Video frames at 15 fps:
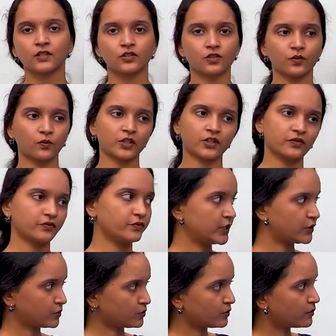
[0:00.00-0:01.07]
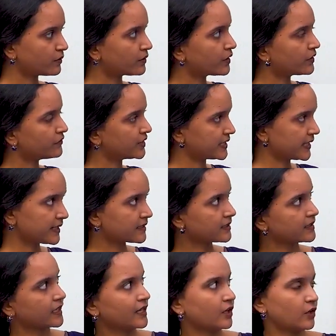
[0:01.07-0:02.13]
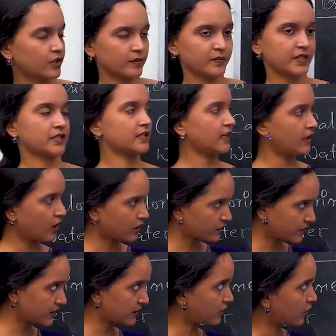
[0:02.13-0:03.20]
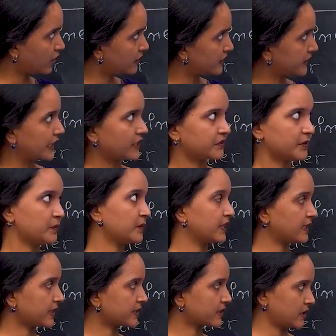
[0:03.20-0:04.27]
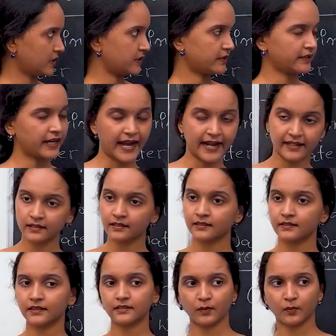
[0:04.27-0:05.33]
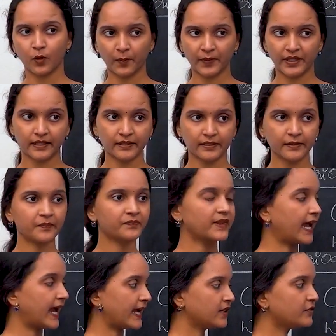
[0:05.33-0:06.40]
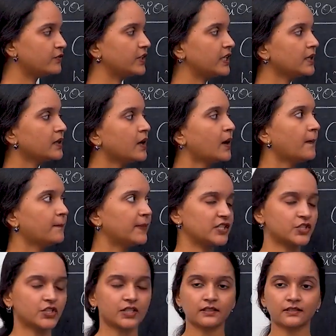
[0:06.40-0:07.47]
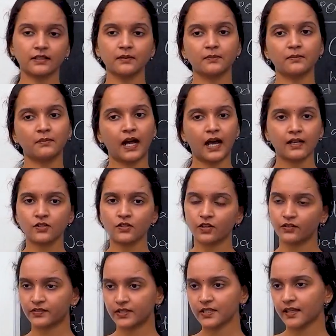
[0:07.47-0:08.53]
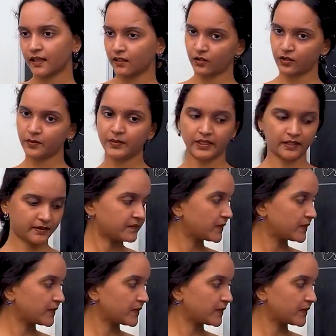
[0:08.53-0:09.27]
So what we do? We take a calorimeter along with all the equipment like stirrer and the thermometer, and we measure the mass of this calorimeter.